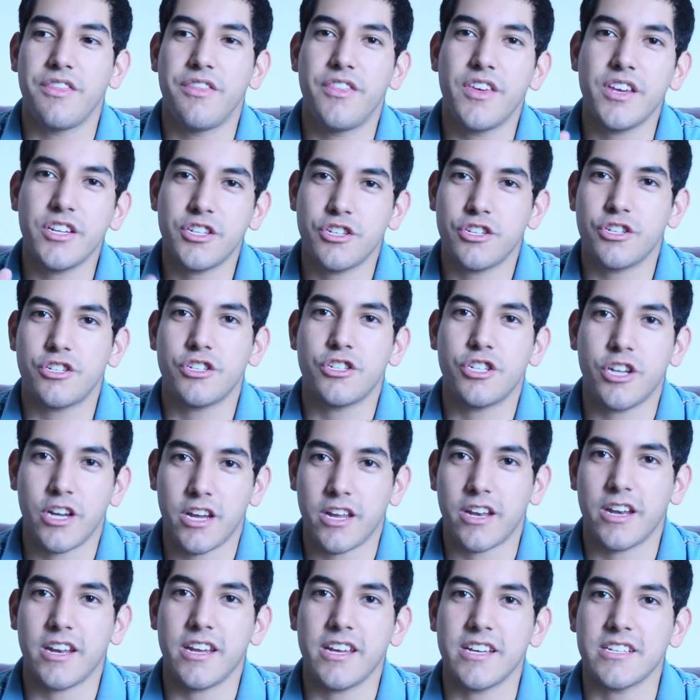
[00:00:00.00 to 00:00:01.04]
this
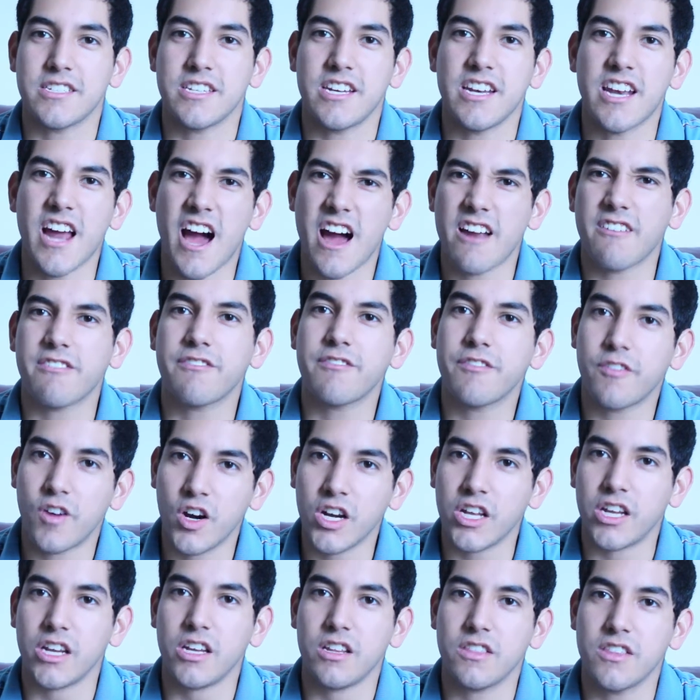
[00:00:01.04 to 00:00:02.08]
shit is not
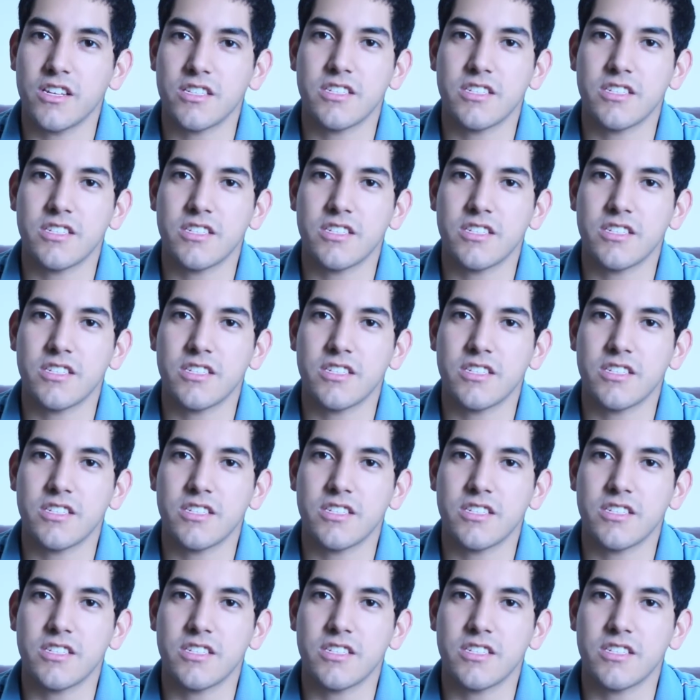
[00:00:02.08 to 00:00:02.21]
funny.